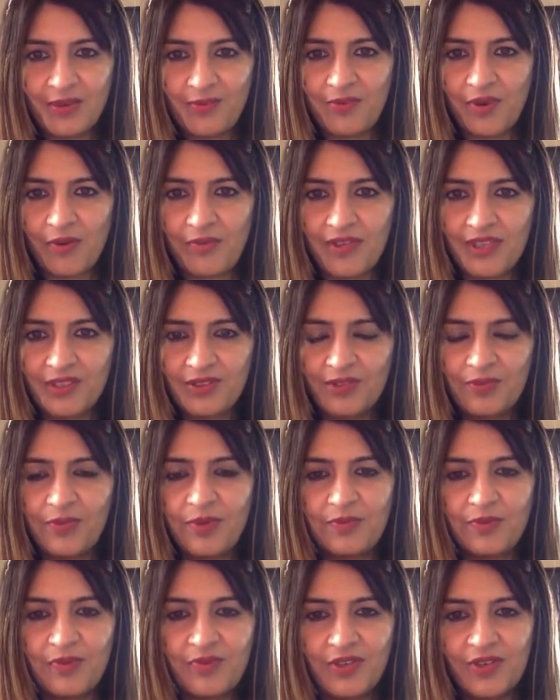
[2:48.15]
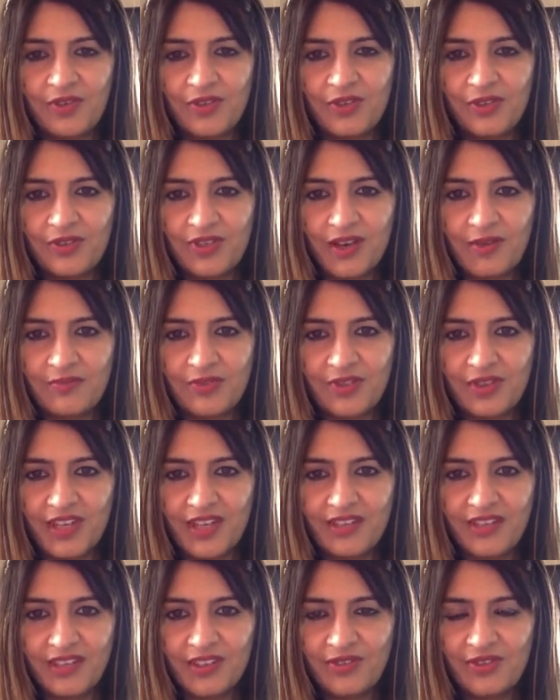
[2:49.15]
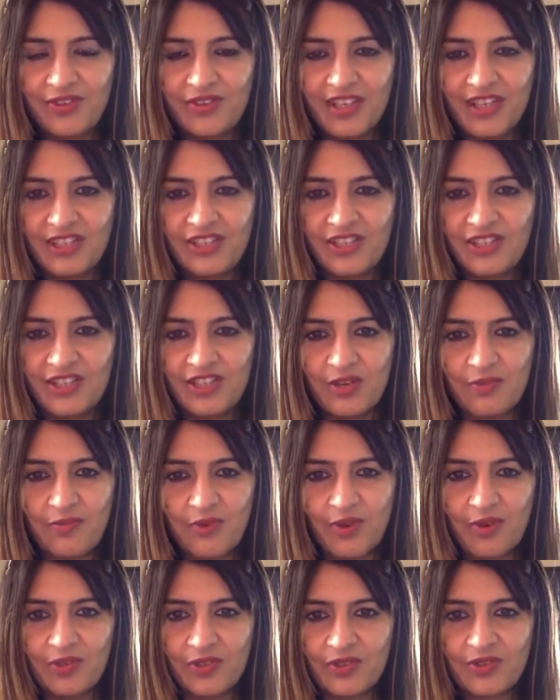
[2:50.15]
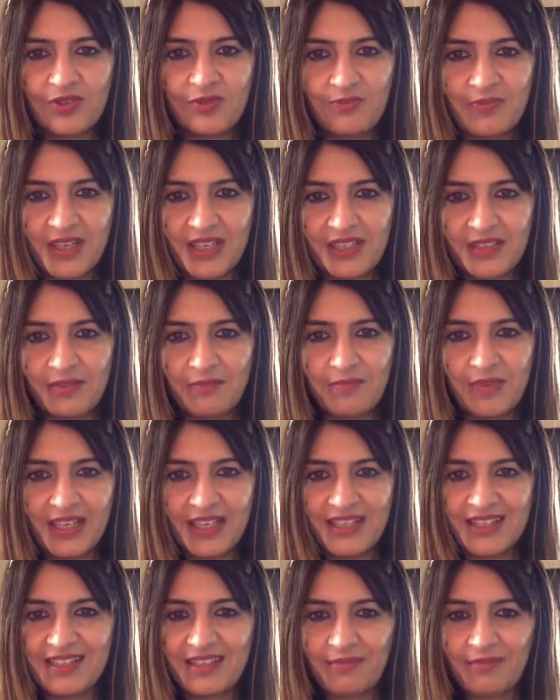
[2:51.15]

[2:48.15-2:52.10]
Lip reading: Or probably two people were going to come together, you know, relationship or was going to begin.